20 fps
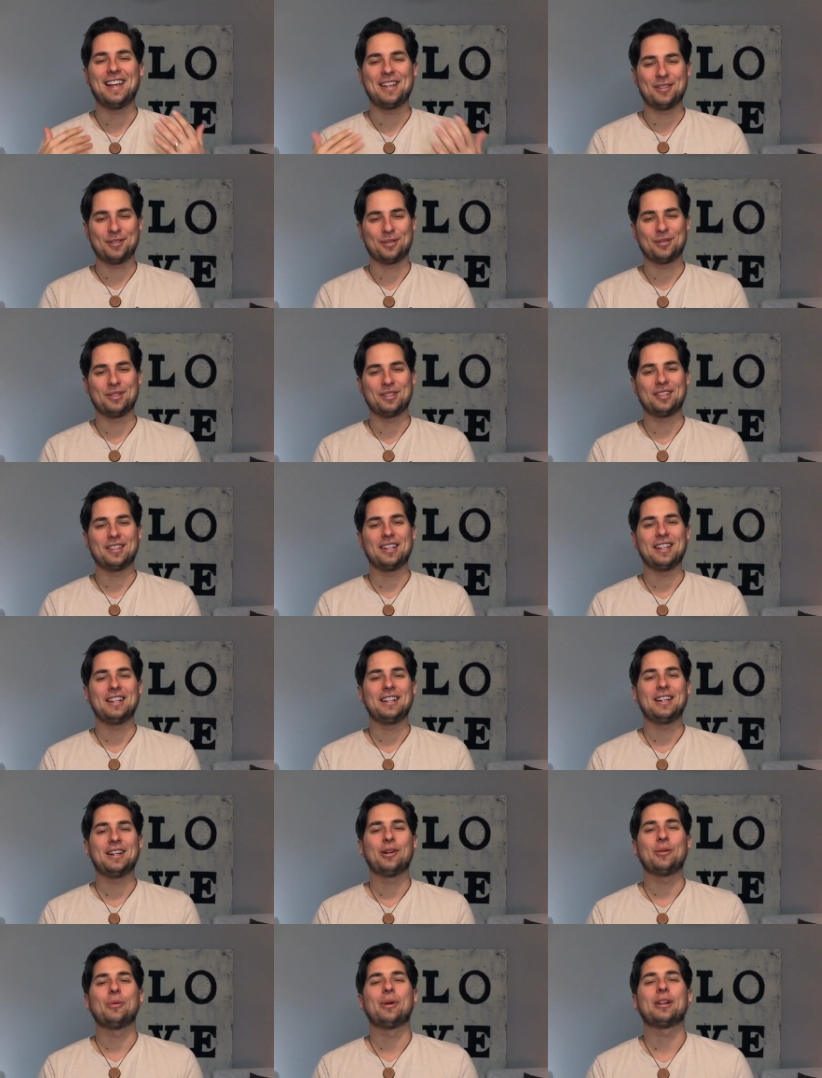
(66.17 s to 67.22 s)
It's Christine
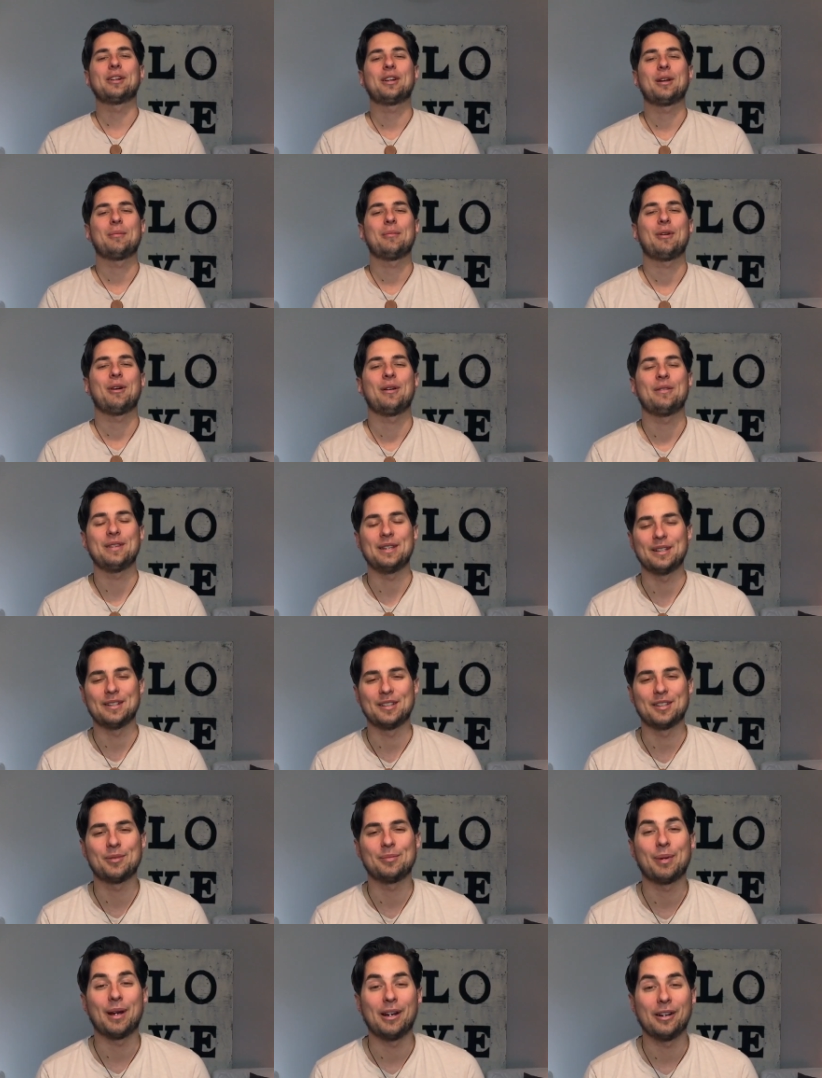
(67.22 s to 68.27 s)
here. Welcome on the
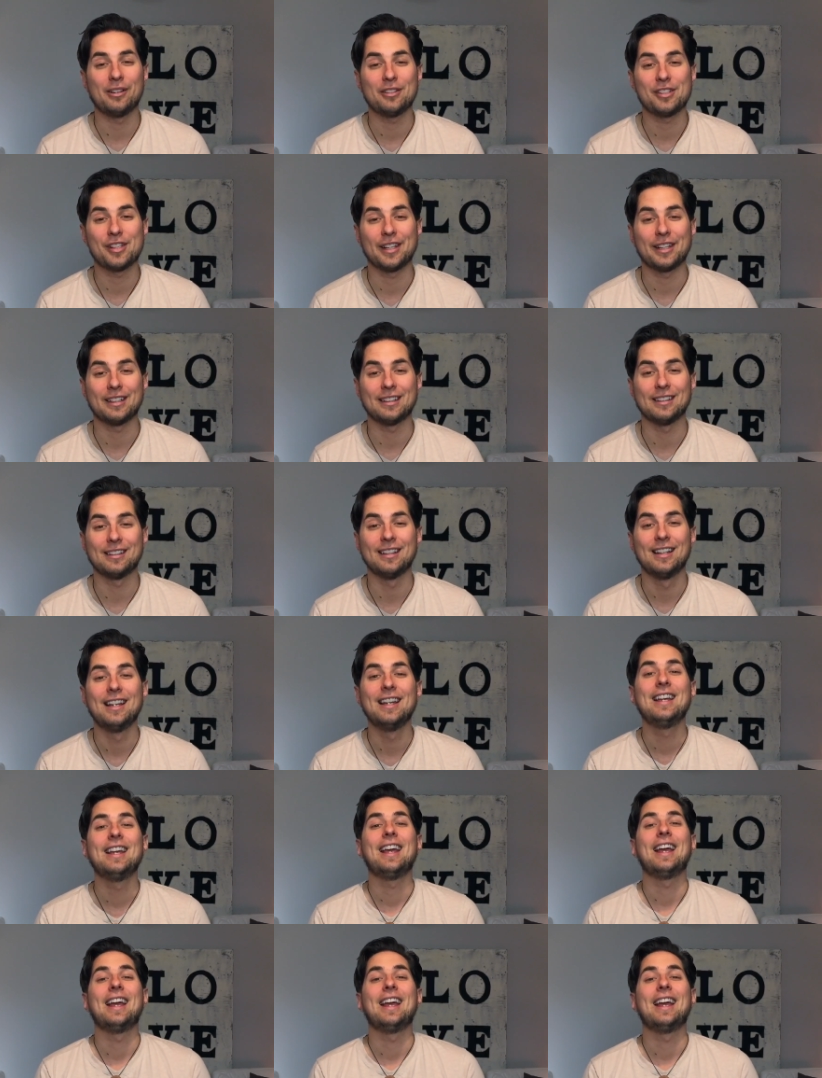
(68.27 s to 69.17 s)
Inspire Channel.